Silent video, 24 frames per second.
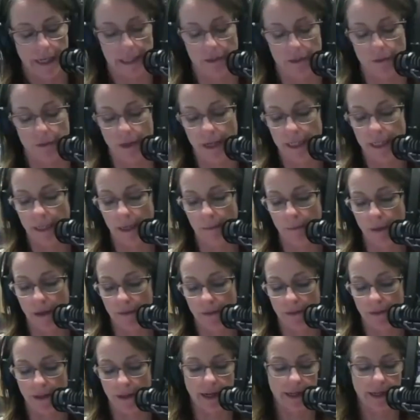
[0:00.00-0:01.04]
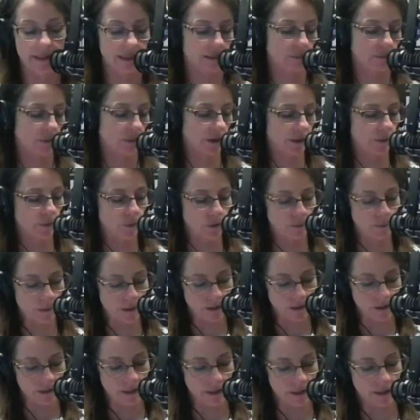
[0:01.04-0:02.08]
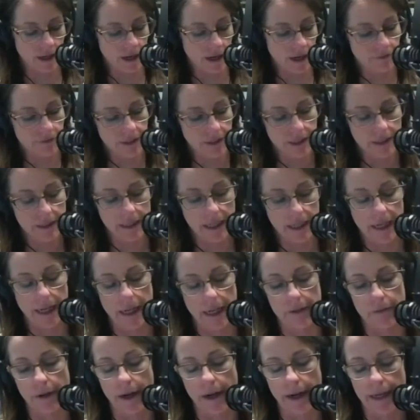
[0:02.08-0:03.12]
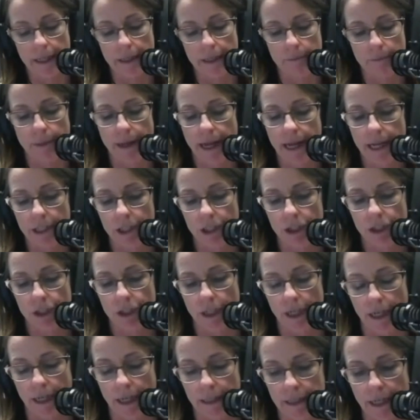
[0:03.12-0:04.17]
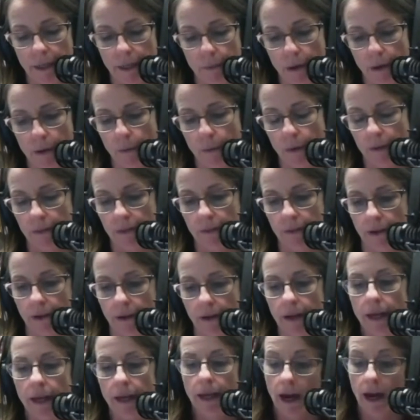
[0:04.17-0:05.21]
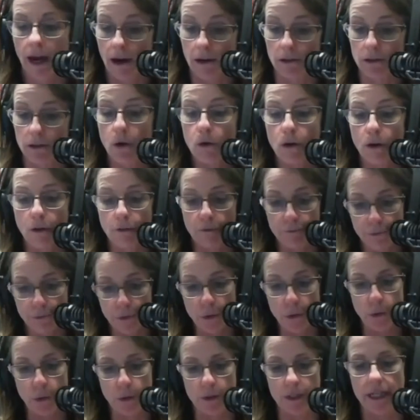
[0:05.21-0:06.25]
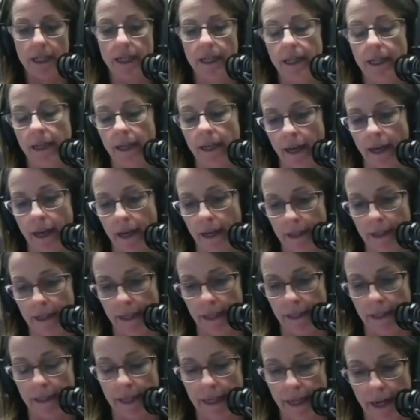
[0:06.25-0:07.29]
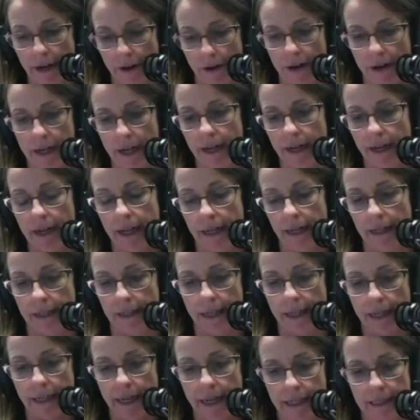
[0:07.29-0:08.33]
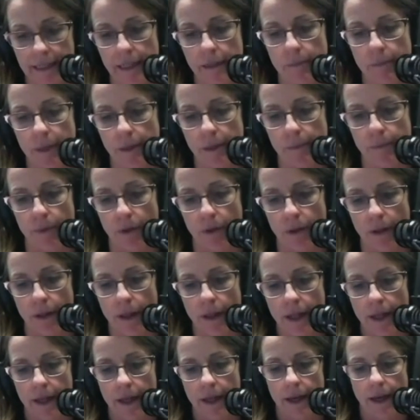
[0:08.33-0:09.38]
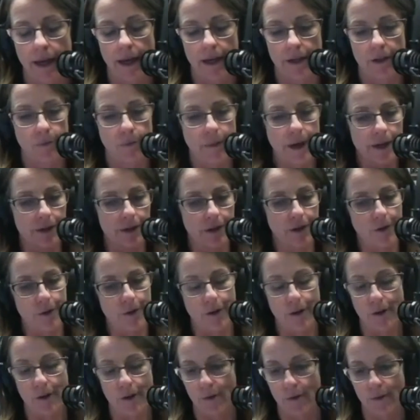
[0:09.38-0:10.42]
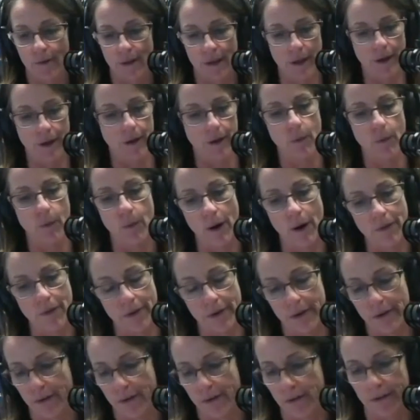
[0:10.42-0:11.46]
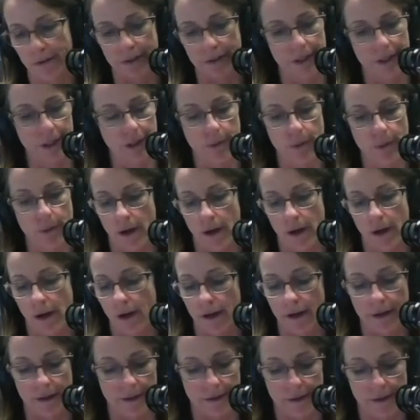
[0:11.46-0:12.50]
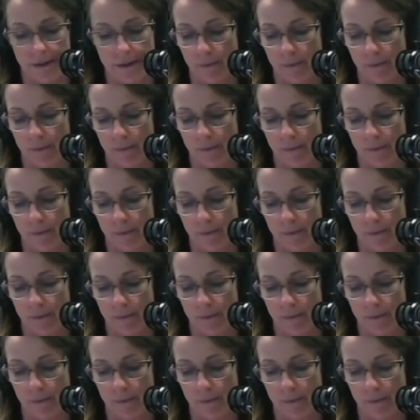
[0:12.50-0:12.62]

great. I'm on the line this morning with Marilyn Hofland and Ryan Pesch. Uh, they work with uh, our local food uh, in the area and connecting people, uh, no matter you know whether you are